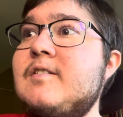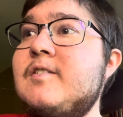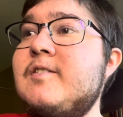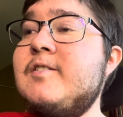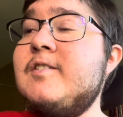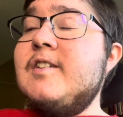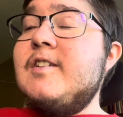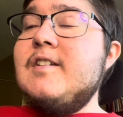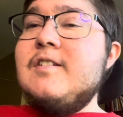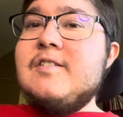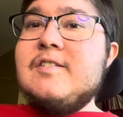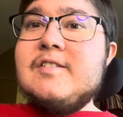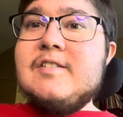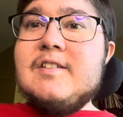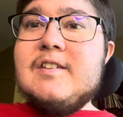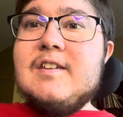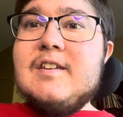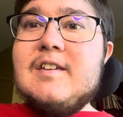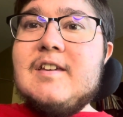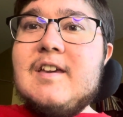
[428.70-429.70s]

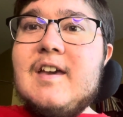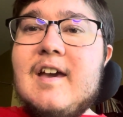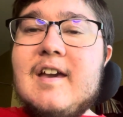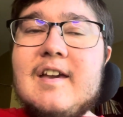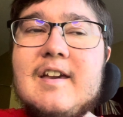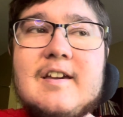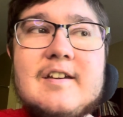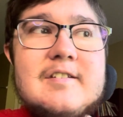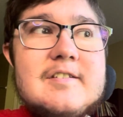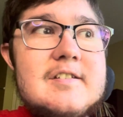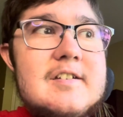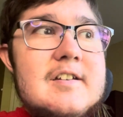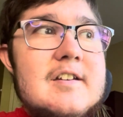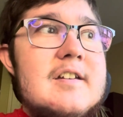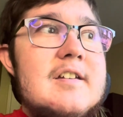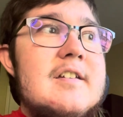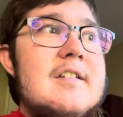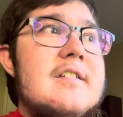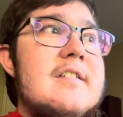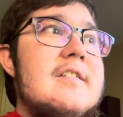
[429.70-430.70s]
Tennessee, yeah,
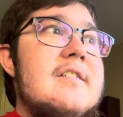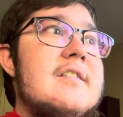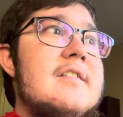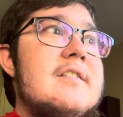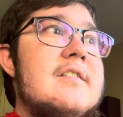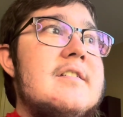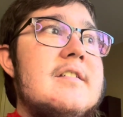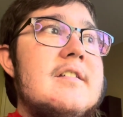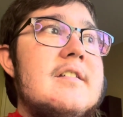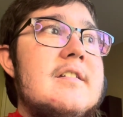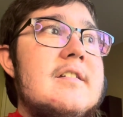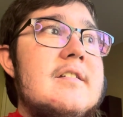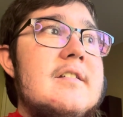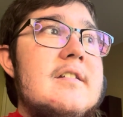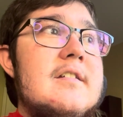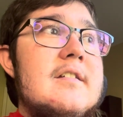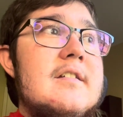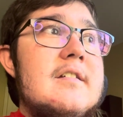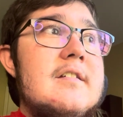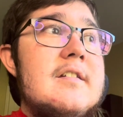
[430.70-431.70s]
and
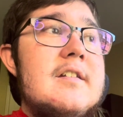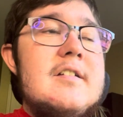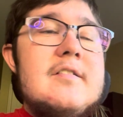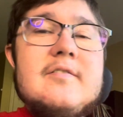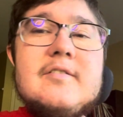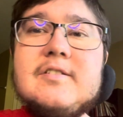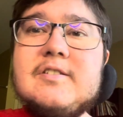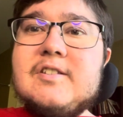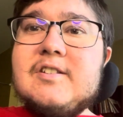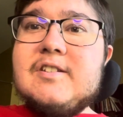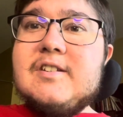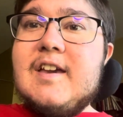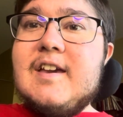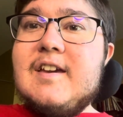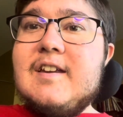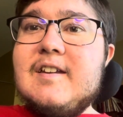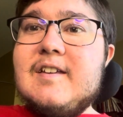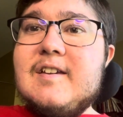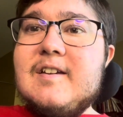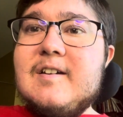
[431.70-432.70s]
Neyland
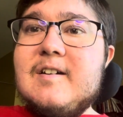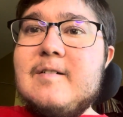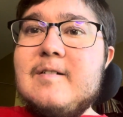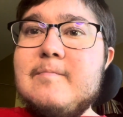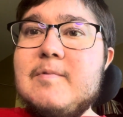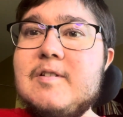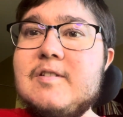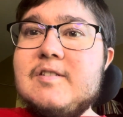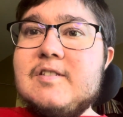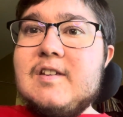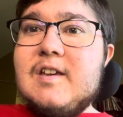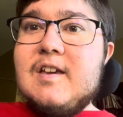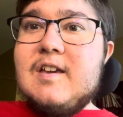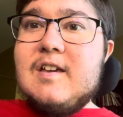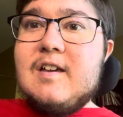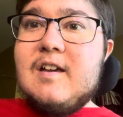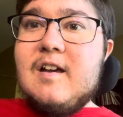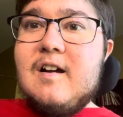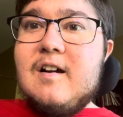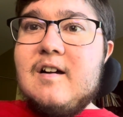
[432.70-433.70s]
Stadium is
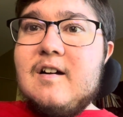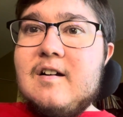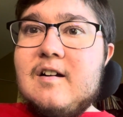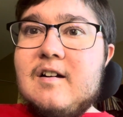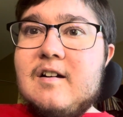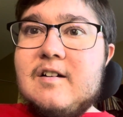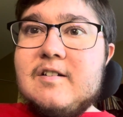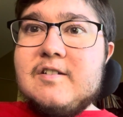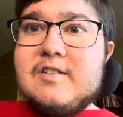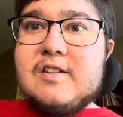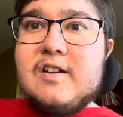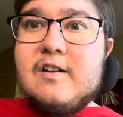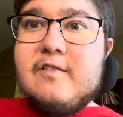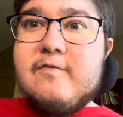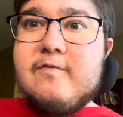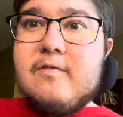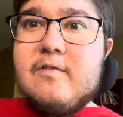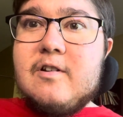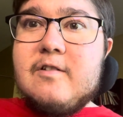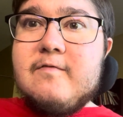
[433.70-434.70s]
a
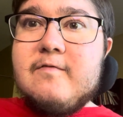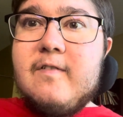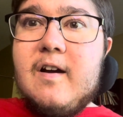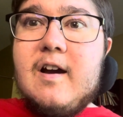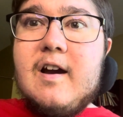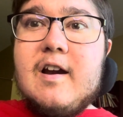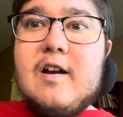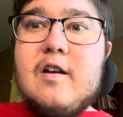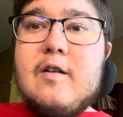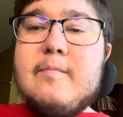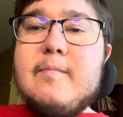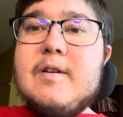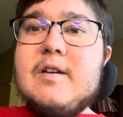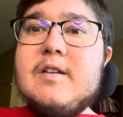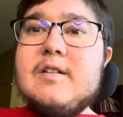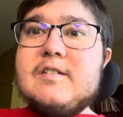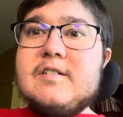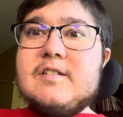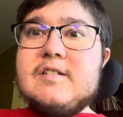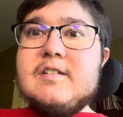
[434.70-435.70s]
tougher
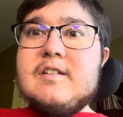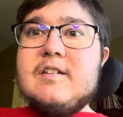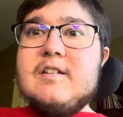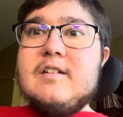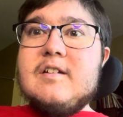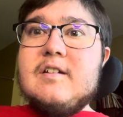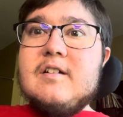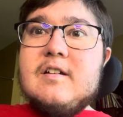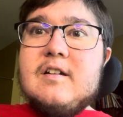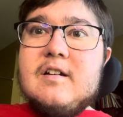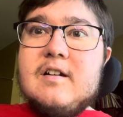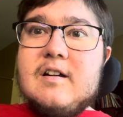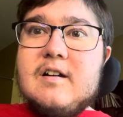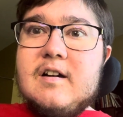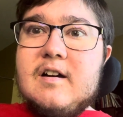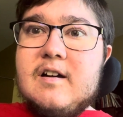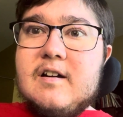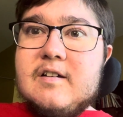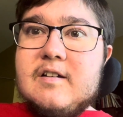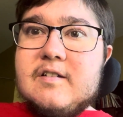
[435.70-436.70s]
environment
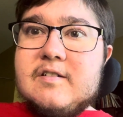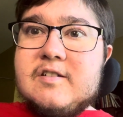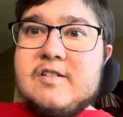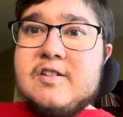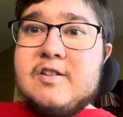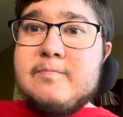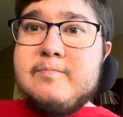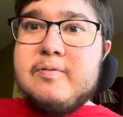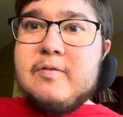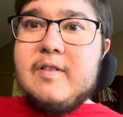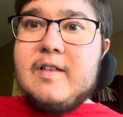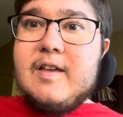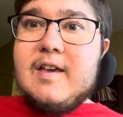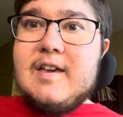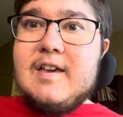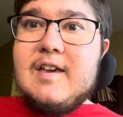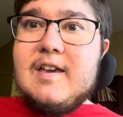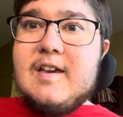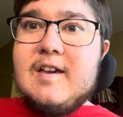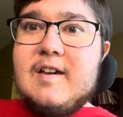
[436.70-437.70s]
to
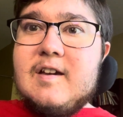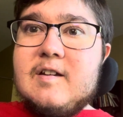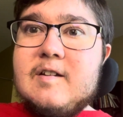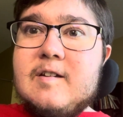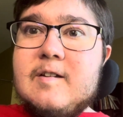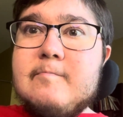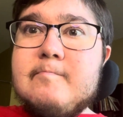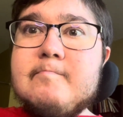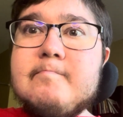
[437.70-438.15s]
play in.